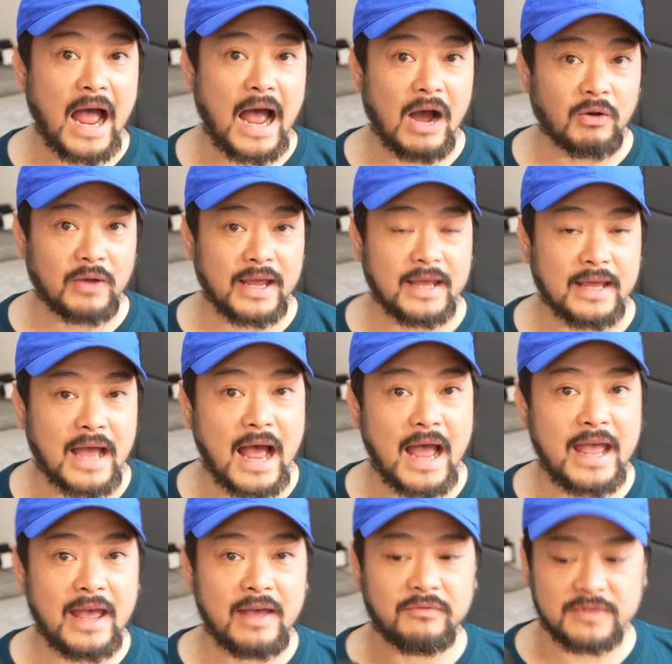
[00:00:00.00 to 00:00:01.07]
Okay, I
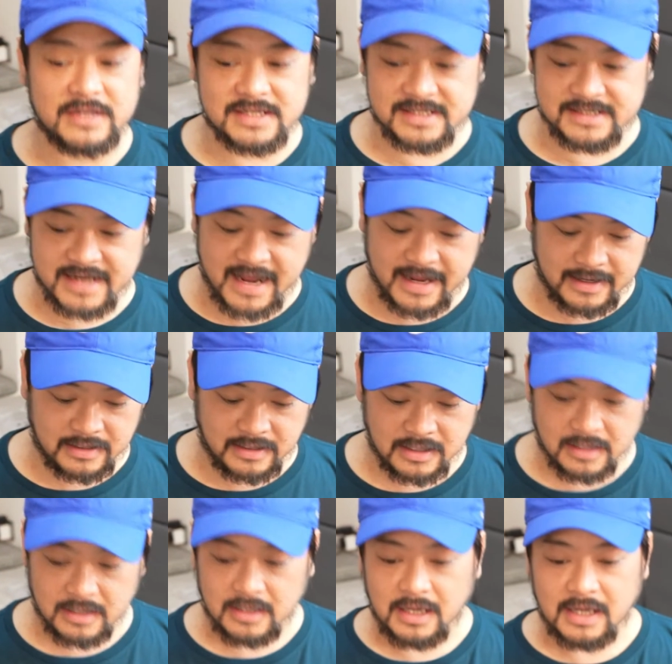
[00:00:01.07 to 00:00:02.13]
have this stand
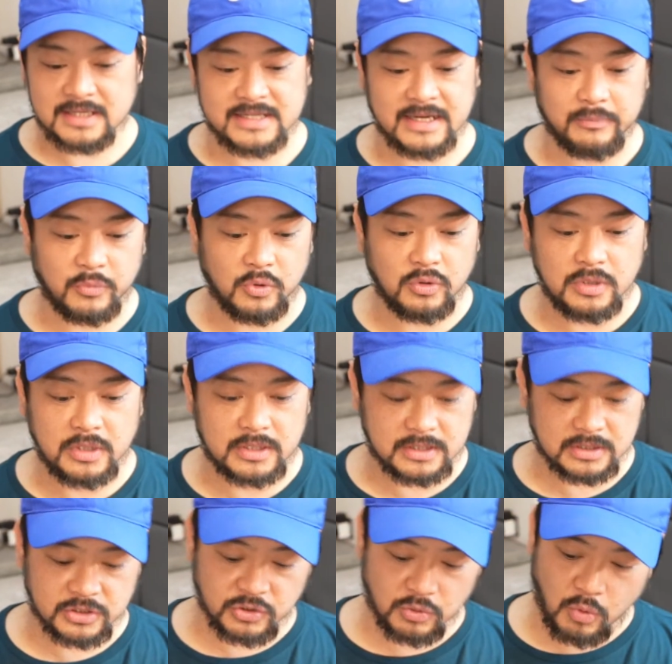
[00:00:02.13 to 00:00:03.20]
assembled.
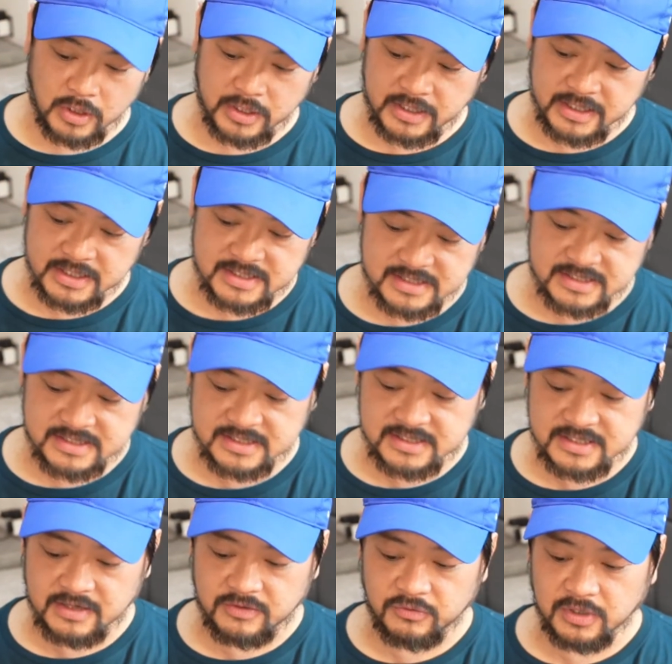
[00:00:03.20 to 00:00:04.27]
So what it is is just
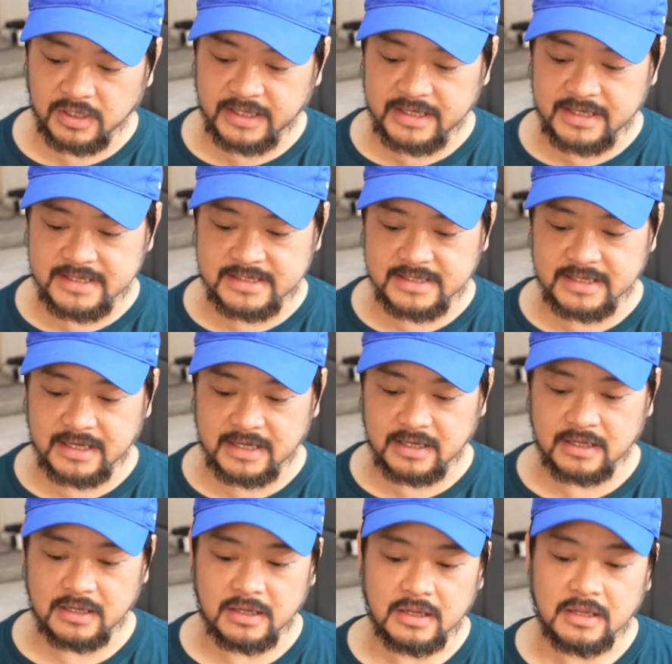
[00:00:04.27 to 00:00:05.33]
a really easy. Uh,
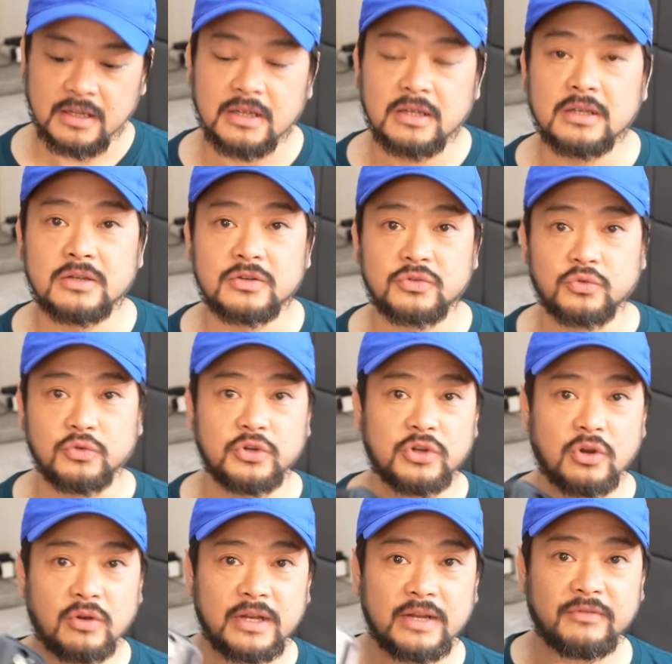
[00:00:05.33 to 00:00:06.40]
Screw. You
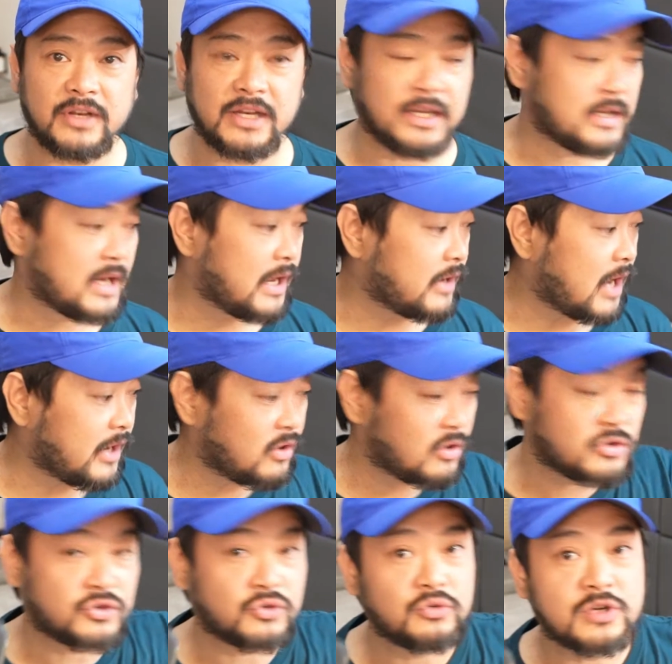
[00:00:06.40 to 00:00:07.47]
don't even need. I, I got a
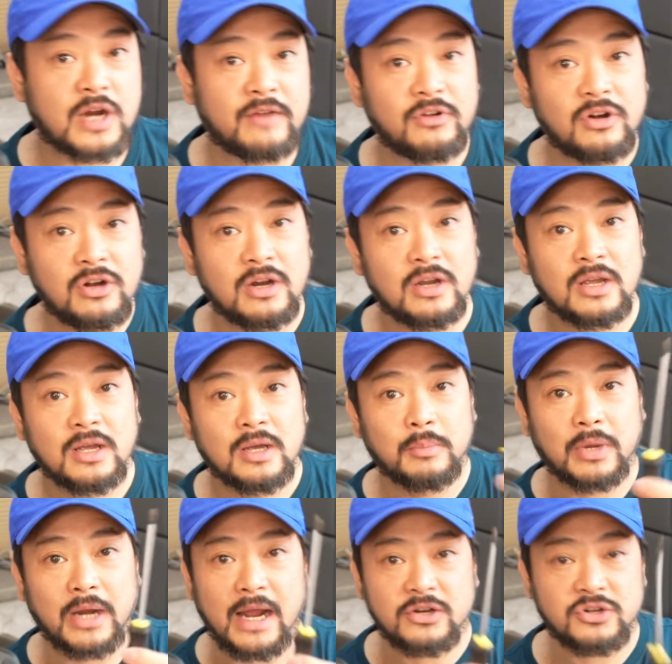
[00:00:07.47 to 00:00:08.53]
screwdriver,
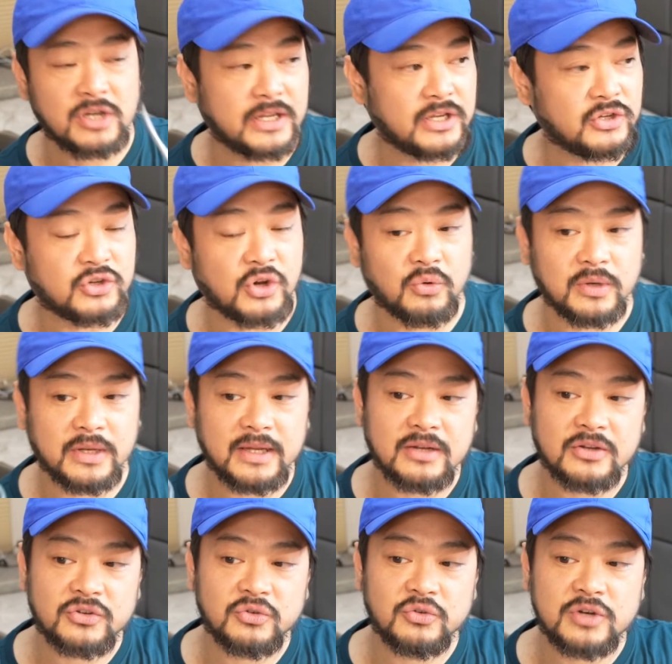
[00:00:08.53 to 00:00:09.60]
but actually you don't need
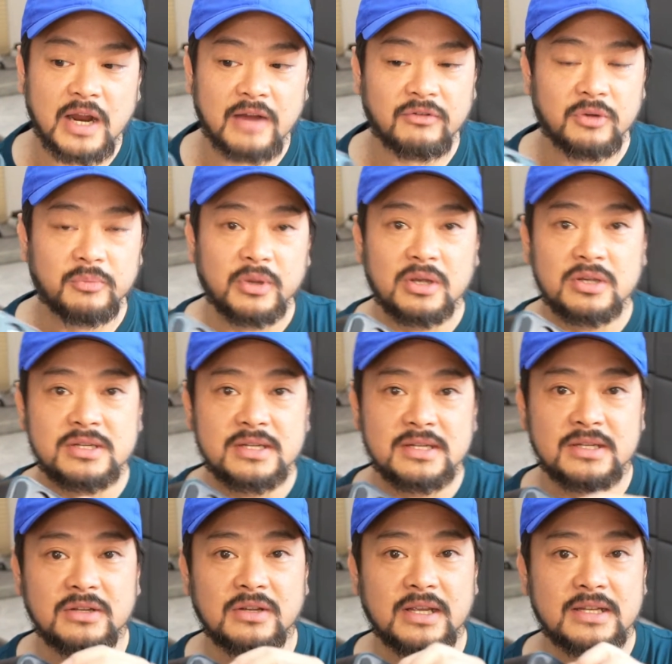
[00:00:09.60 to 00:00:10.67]
a screwdriver because
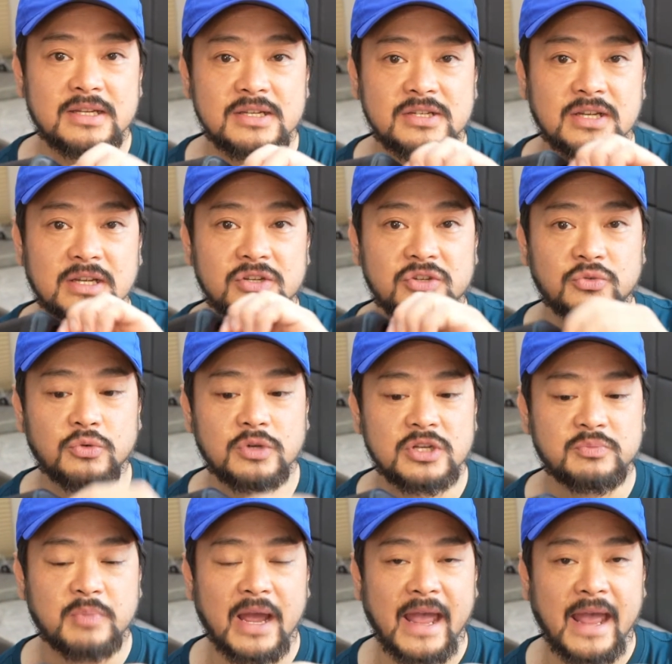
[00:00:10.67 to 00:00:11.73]
you can just uh, screw this
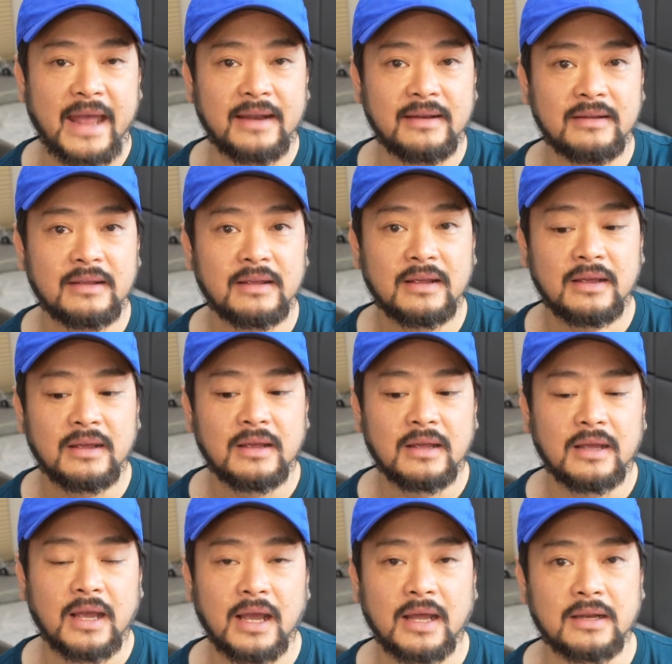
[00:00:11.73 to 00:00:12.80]
by hand,
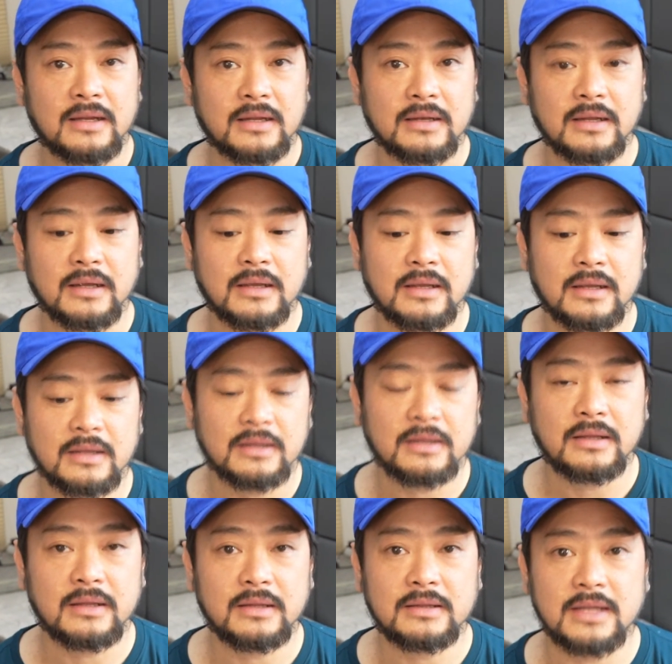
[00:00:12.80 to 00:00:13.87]
and it
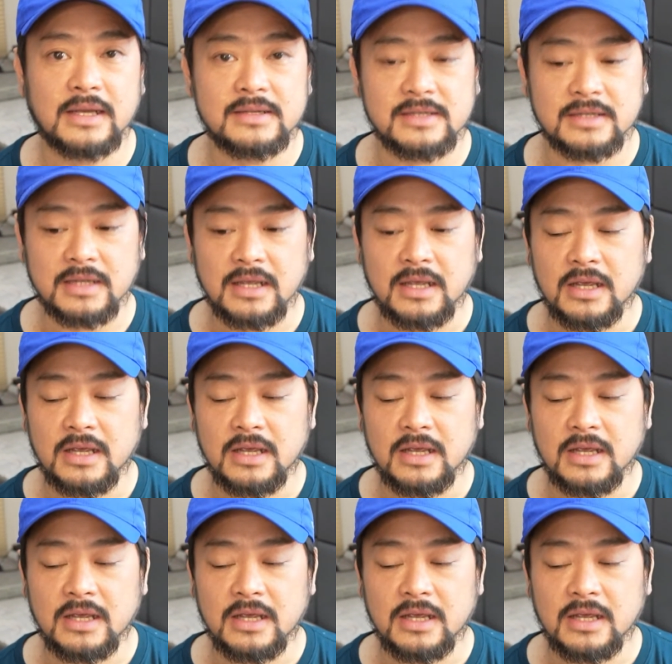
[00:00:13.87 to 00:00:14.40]
does it.